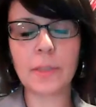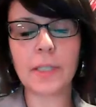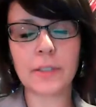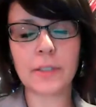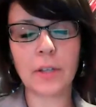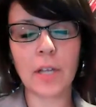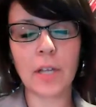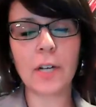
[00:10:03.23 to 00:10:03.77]
because
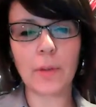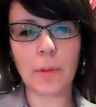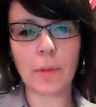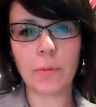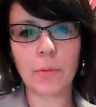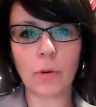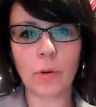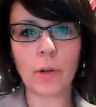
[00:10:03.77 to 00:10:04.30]
a lot of
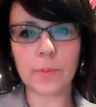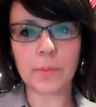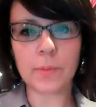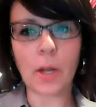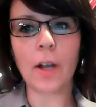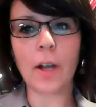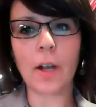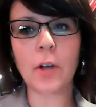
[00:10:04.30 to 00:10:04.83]
our programs
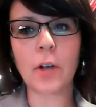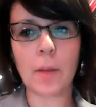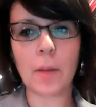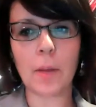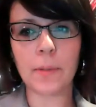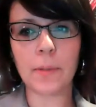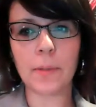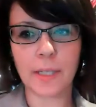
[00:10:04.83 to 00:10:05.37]
are
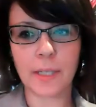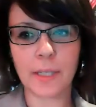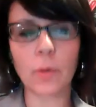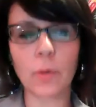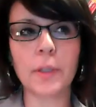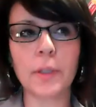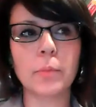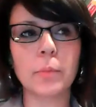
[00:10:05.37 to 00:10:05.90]
competency,
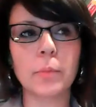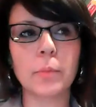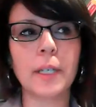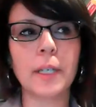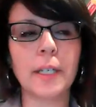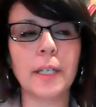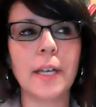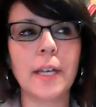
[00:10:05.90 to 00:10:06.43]
or
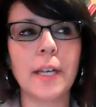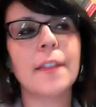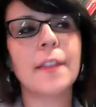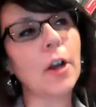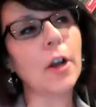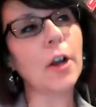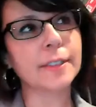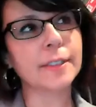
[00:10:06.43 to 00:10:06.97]
they
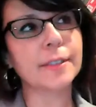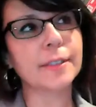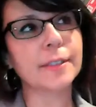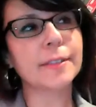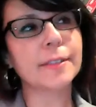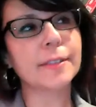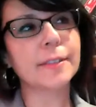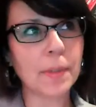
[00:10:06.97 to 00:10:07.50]
aren't
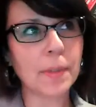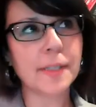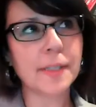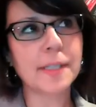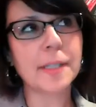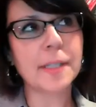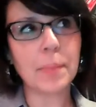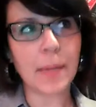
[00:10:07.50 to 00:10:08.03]

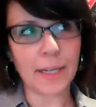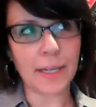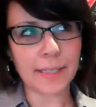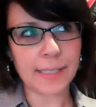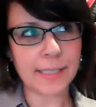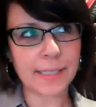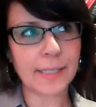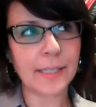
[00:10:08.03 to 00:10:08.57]
competency
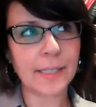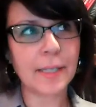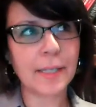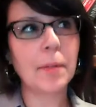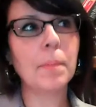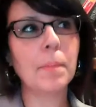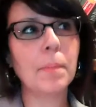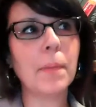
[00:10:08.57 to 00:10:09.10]
based,
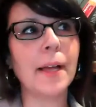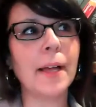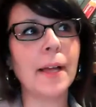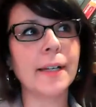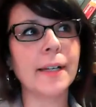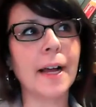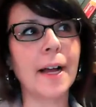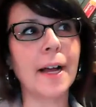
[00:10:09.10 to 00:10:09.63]
but
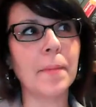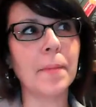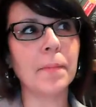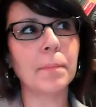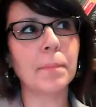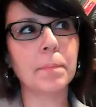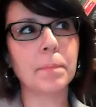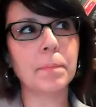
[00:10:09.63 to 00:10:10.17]

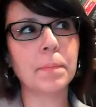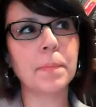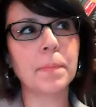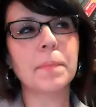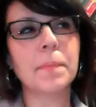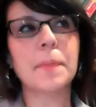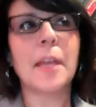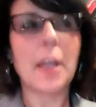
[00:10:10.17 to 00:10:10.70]

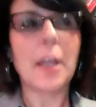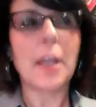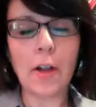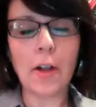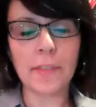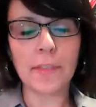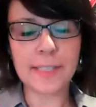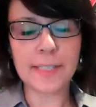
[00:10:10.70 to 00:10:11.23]
they
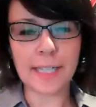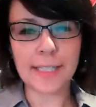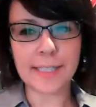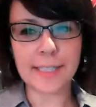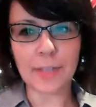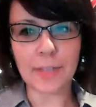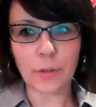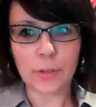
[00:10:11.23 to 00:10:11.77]
are in the
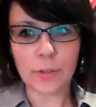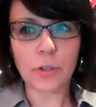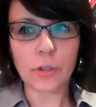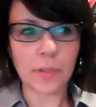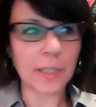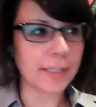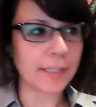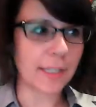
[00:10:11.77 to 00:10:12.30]
sense that there are
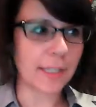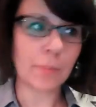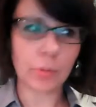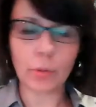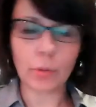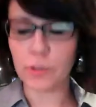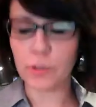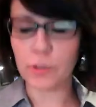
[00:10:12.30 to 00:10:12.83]
certain things that the
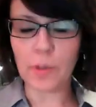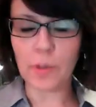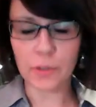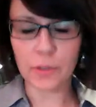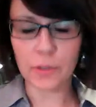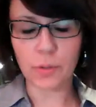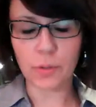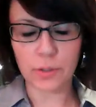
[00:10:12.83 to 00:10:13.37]
employers want the
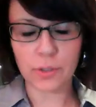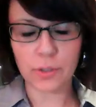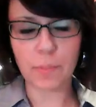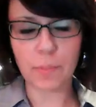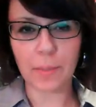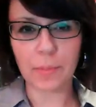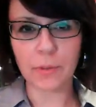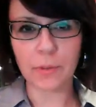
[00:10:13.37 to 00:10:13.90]
students to
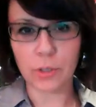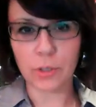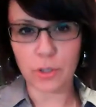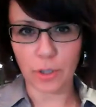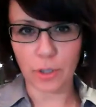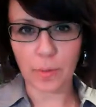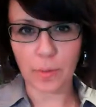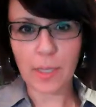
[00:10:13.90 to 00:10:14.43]
be able to
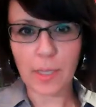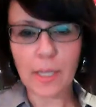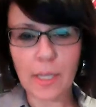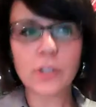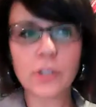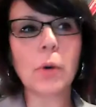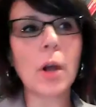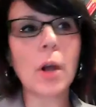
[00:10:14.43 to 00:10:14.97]
do.
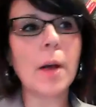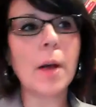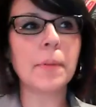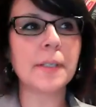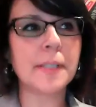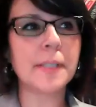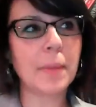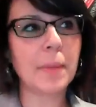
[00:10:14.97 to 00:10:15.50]
So
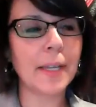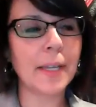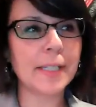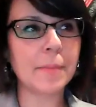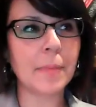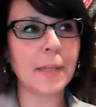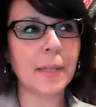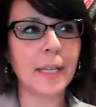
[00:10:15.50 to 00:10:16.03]
competency
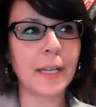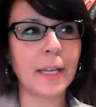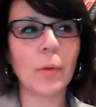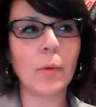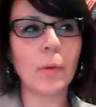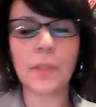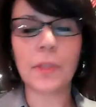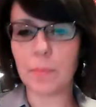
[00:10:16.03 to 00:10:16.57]
based, meaning
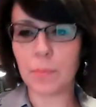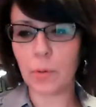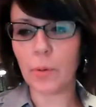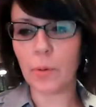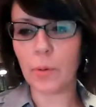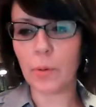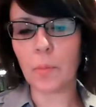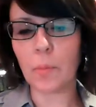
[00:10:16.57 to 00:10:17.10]
what the
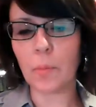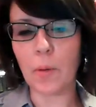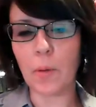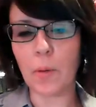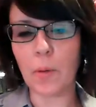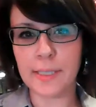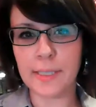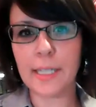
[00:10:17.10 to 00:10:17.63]
employer
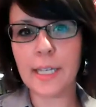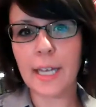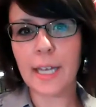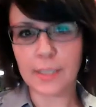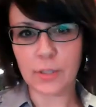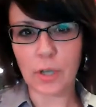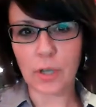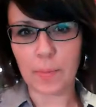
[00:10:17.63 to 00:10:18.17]
wants
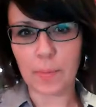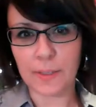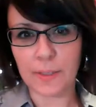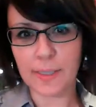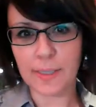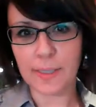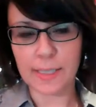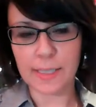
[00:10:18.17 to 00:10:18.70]
as
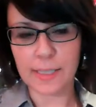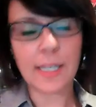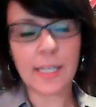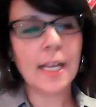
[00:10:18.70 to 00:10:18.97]
competencies.